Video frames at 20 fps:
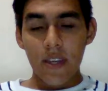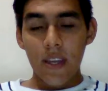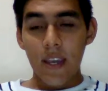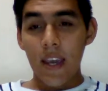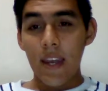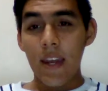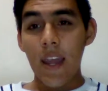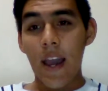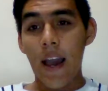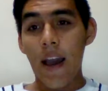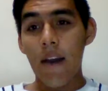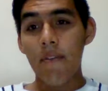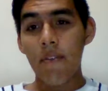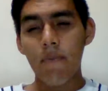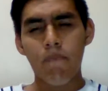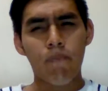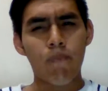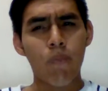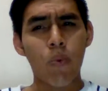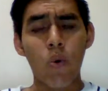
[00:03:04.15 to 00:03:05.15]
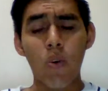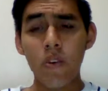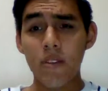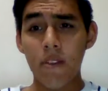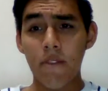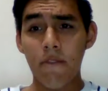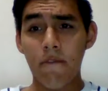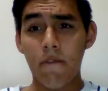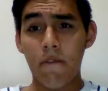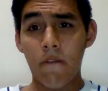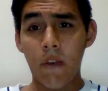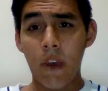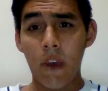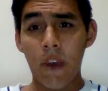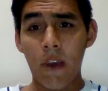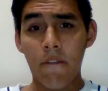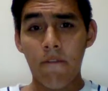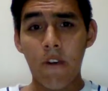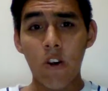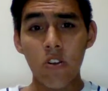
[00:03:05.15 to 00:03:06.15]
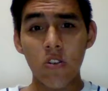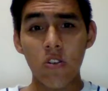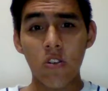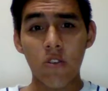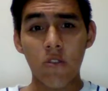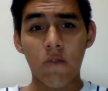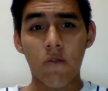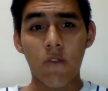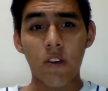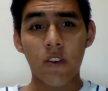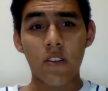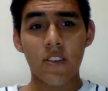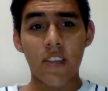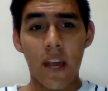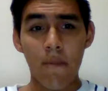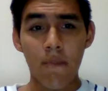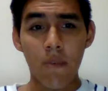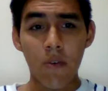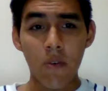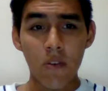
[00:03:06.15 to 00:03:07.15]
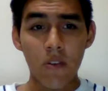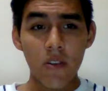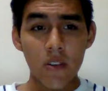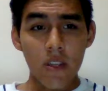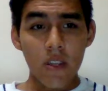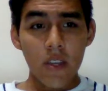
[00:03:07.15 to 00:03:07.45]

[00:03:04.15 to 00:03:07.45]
and it have important functions. For example,